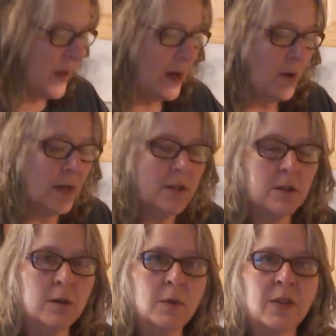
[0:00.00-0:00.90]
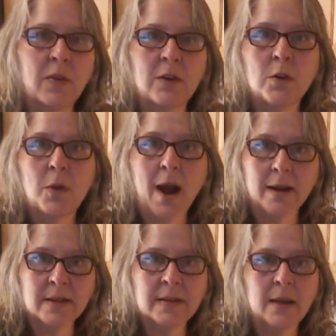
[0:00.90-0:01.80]
thing you can do with the new
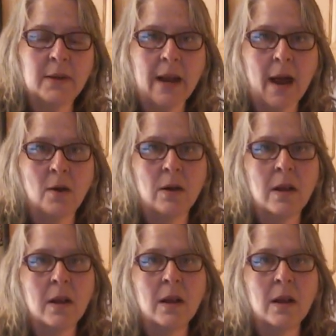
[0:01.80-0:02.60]
products coming out,